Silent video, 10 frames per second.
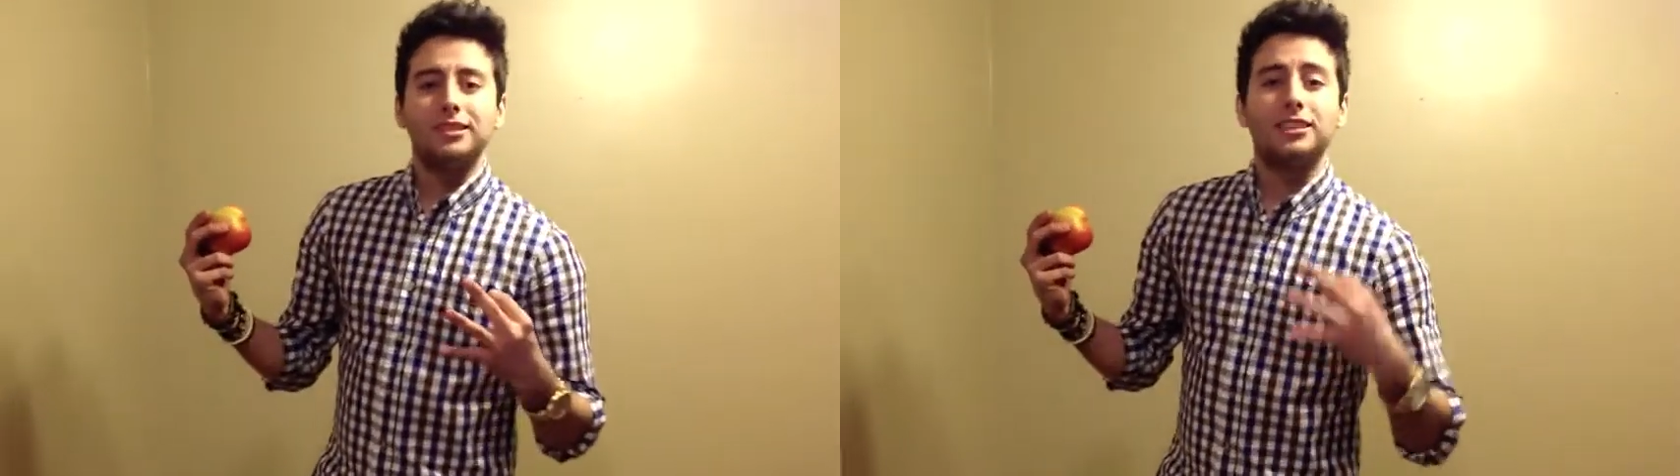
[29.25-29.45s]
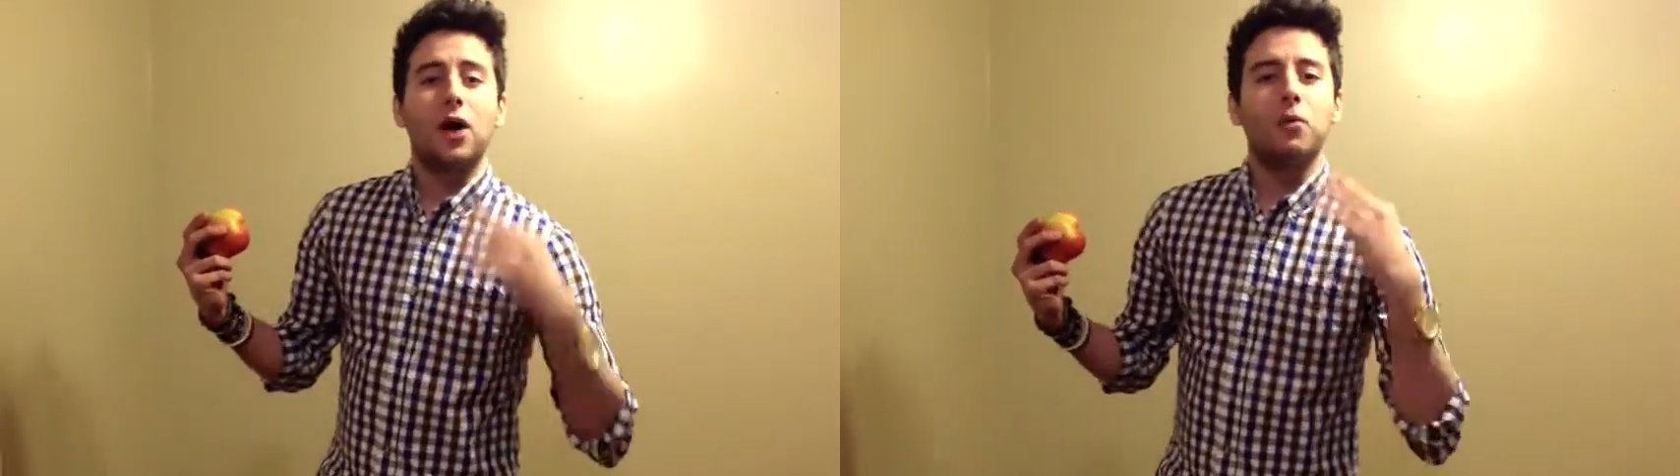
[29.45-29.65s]

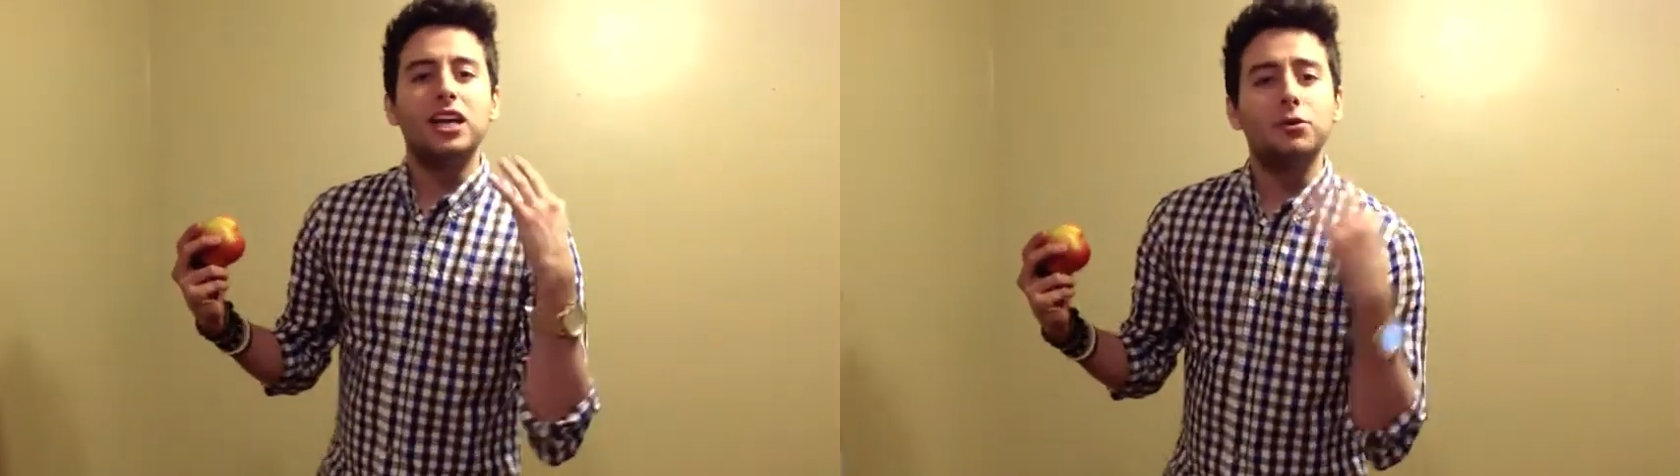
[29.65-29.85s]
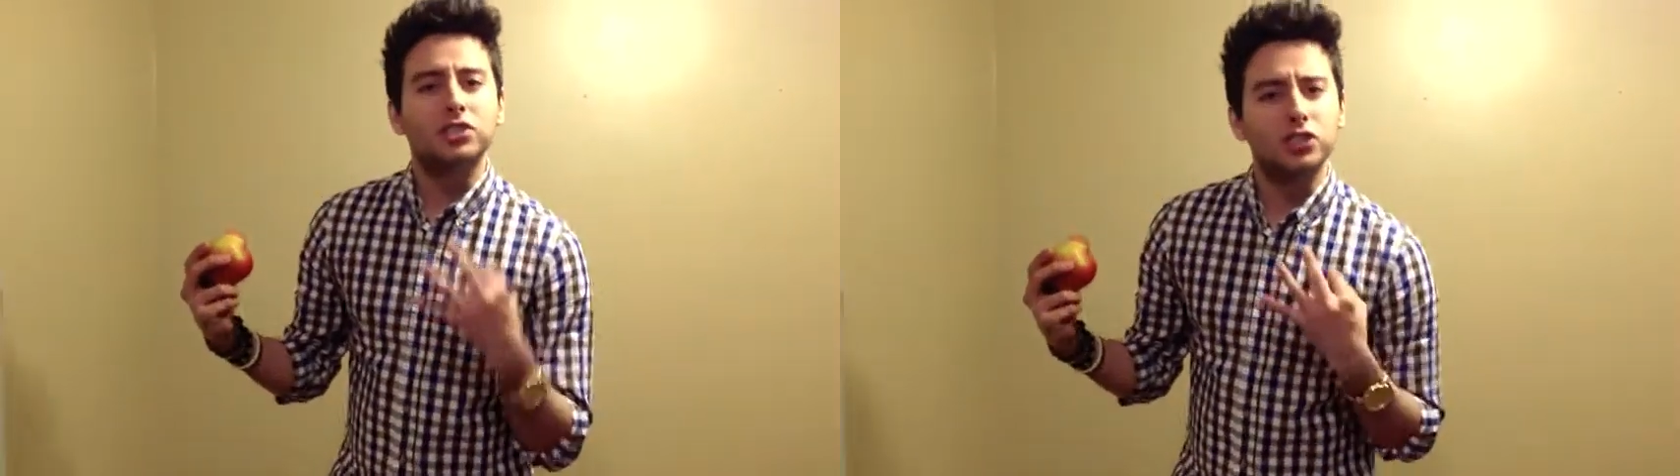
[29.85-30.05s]
Now when
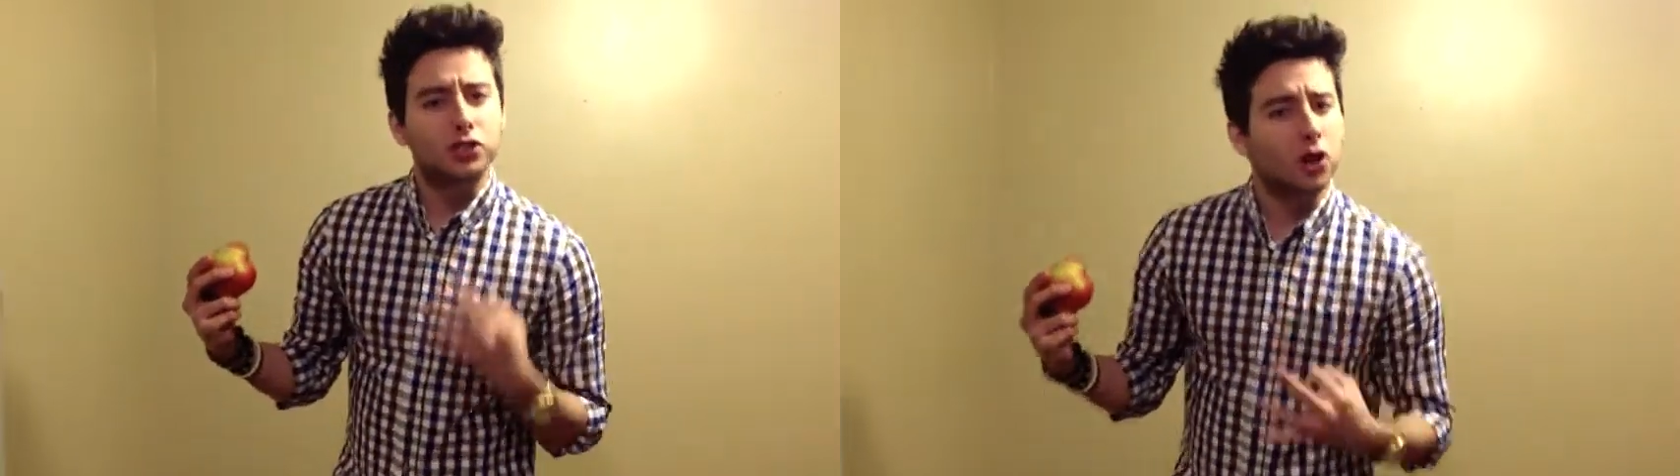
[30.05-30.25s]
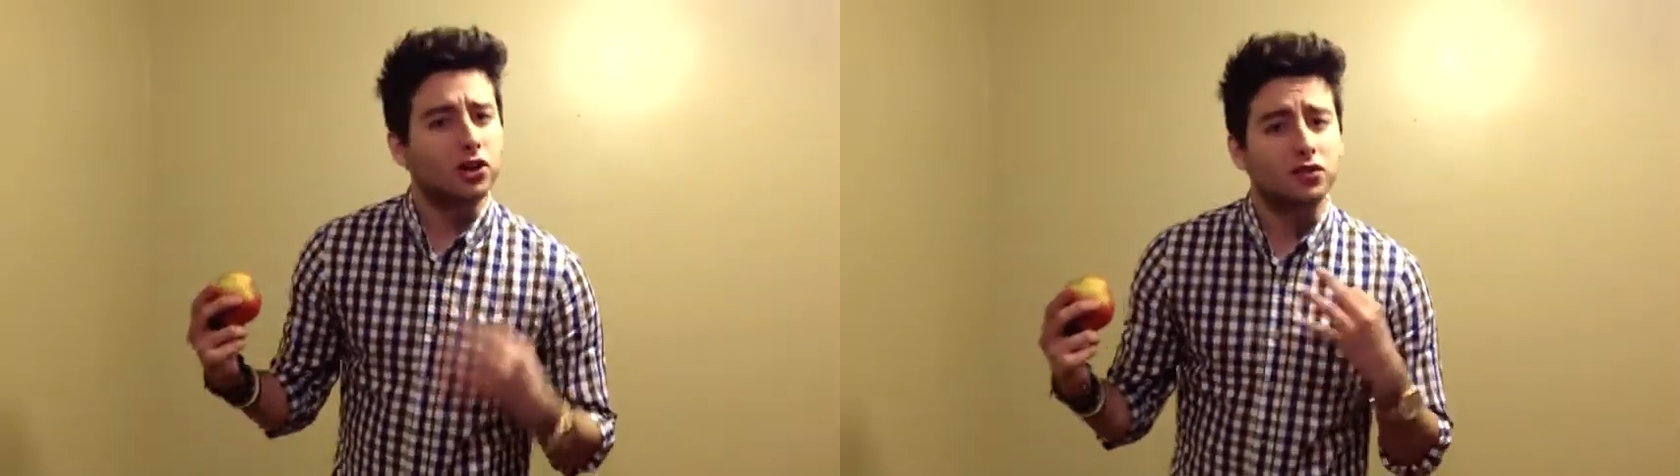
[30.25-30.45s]
he was in
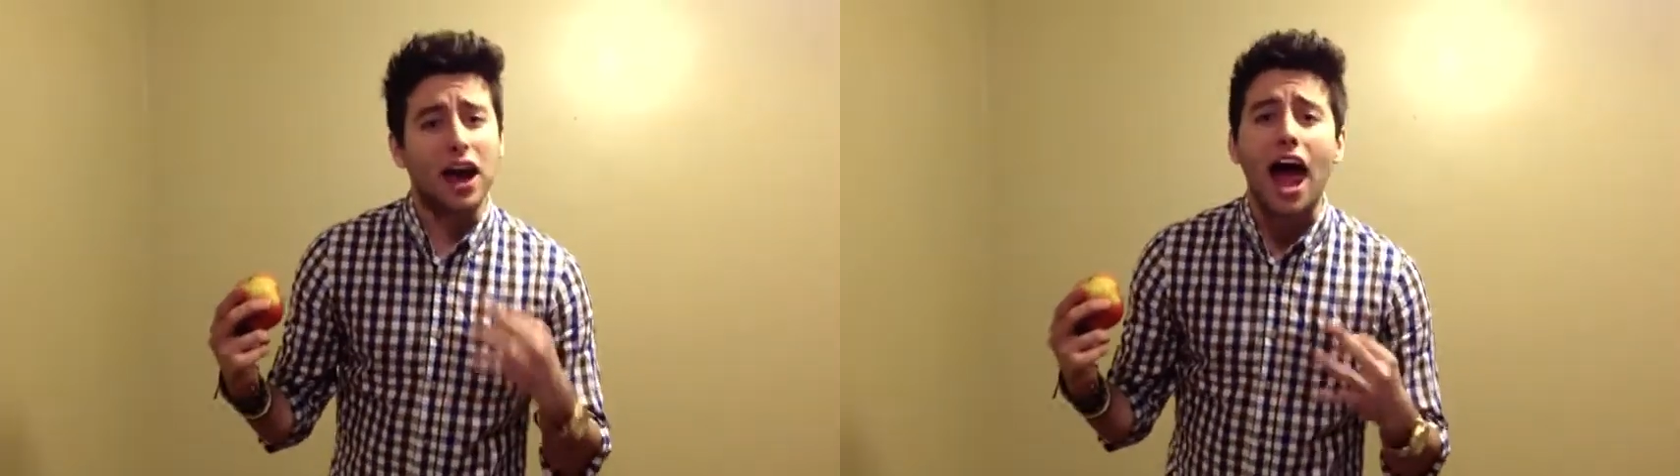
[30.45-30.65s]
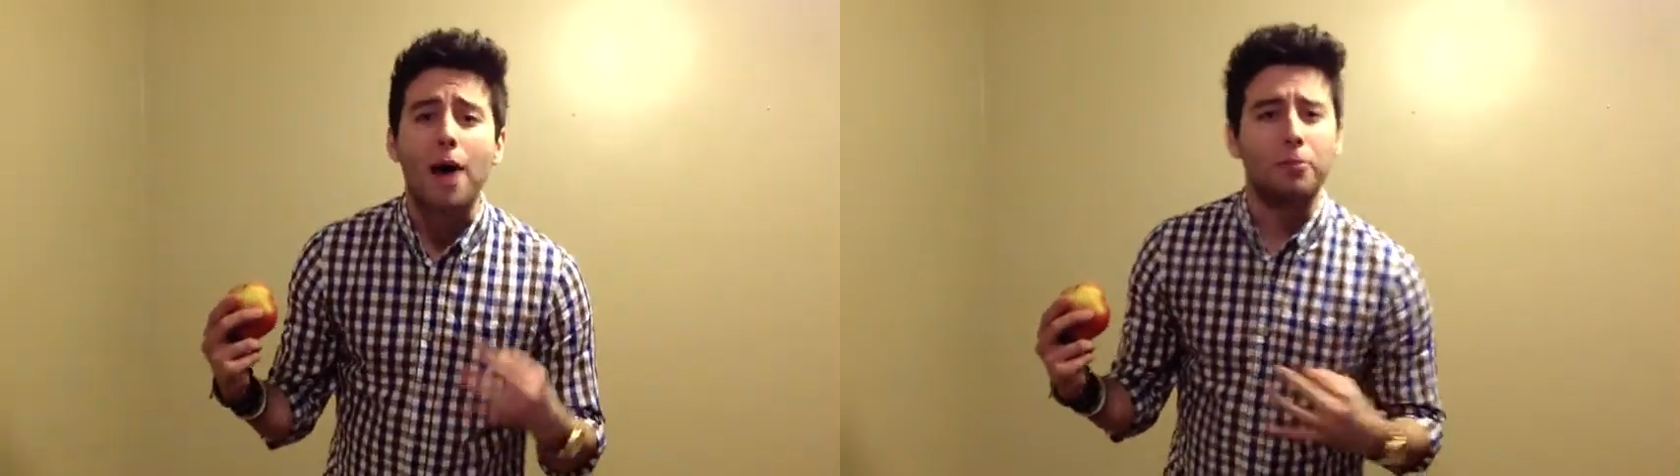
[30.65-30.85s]
charge of
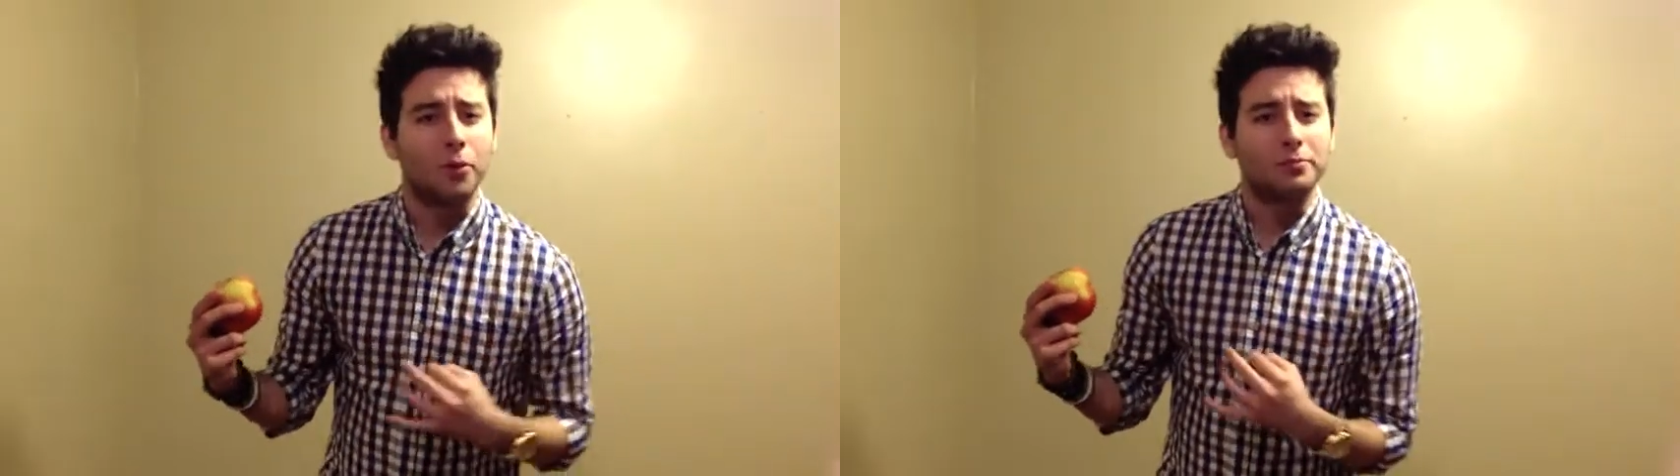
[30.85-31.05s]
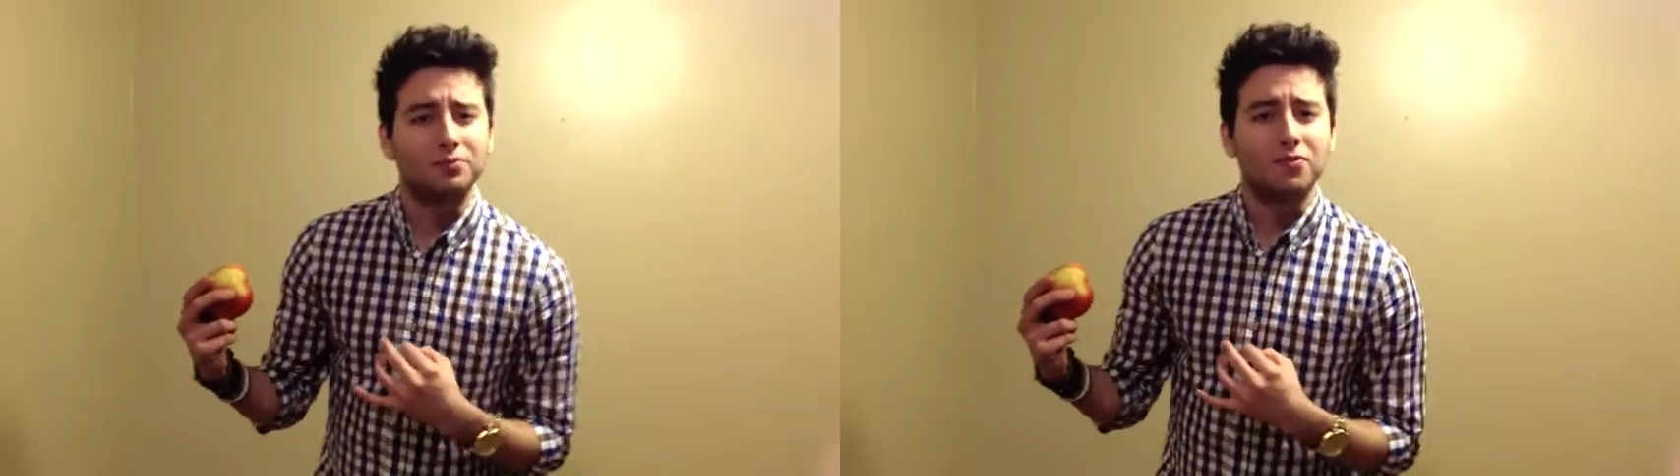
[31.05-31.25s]
Apple,